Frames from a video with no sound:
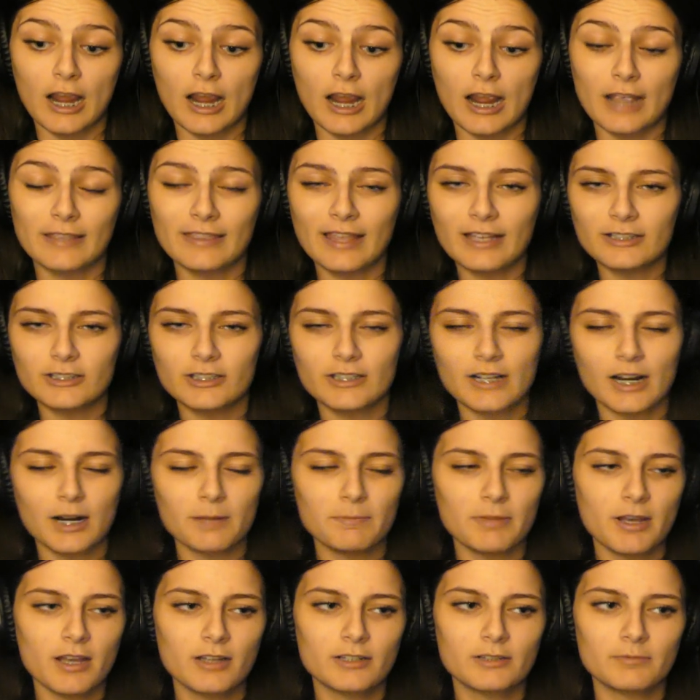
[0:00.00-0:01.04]
And that just kind
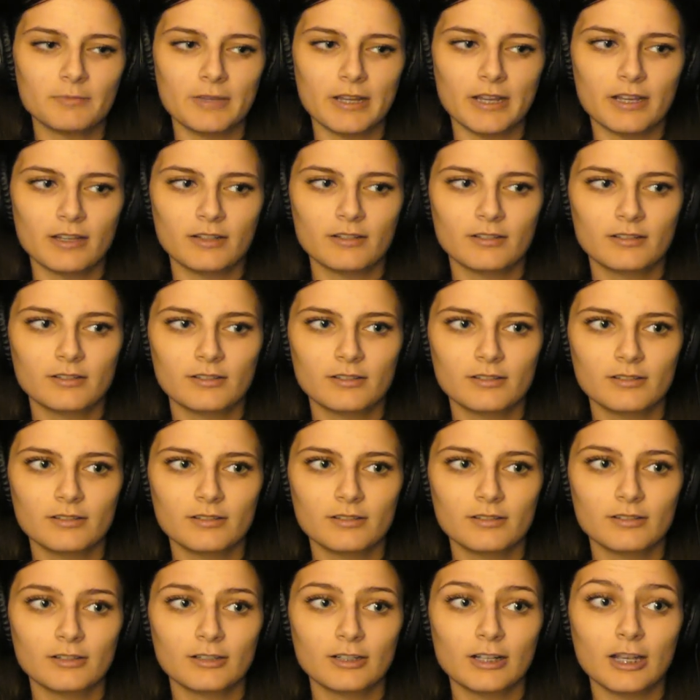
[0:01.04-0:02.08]
of bugged me.
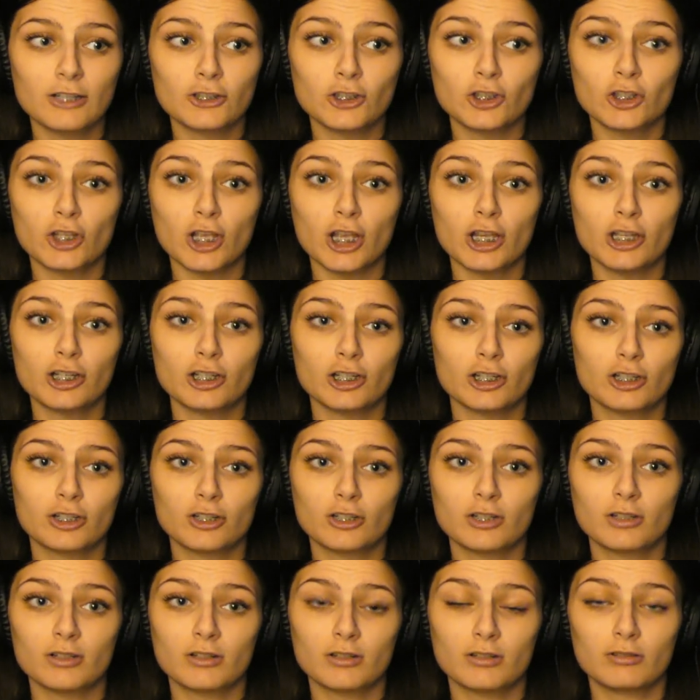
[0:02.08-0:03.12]
Because it's like,
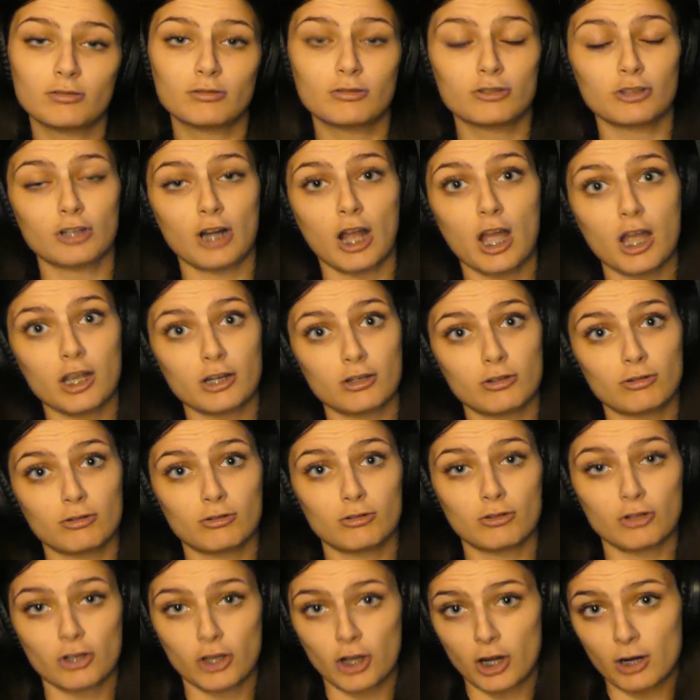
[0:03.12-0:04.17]
it's not
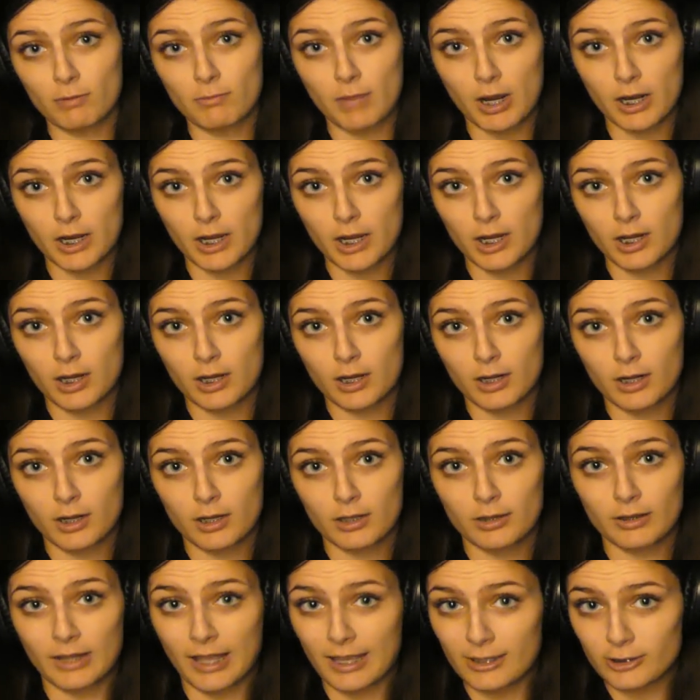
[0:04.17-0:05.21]
your money.
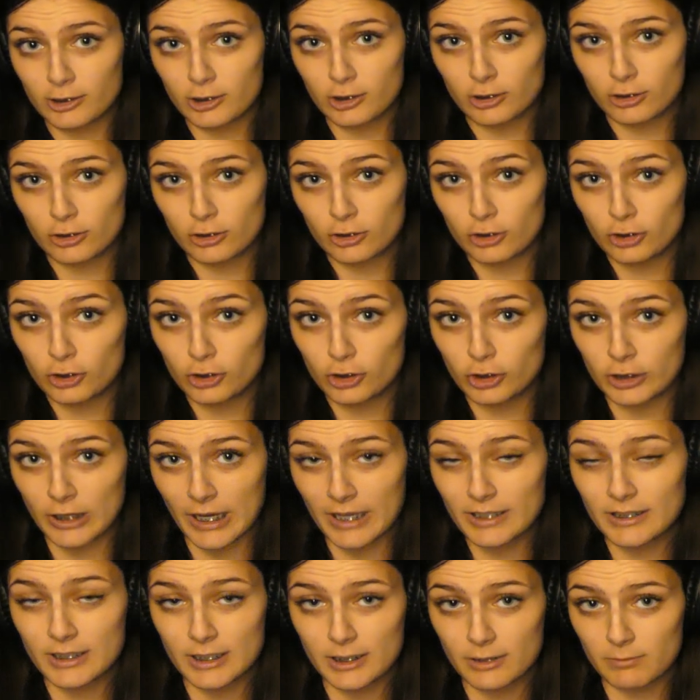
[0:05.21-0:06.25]
That's
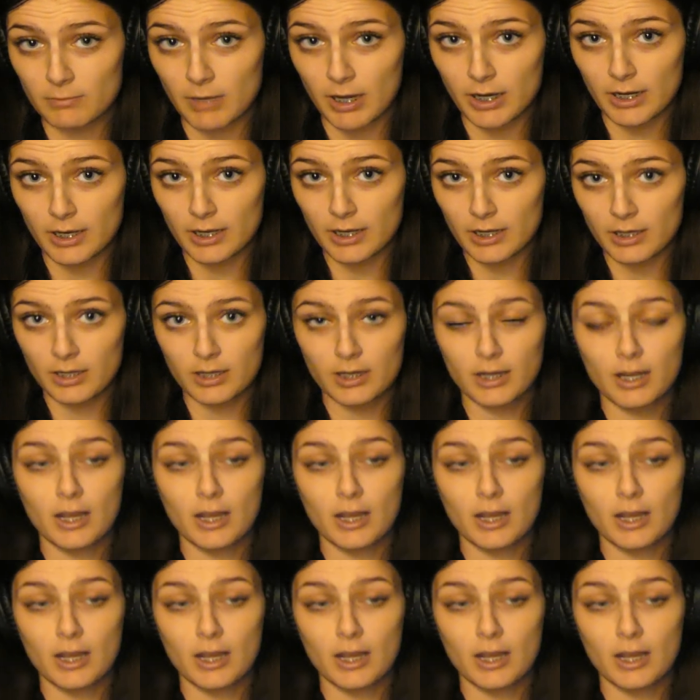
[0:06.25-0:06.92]
Jesse's money.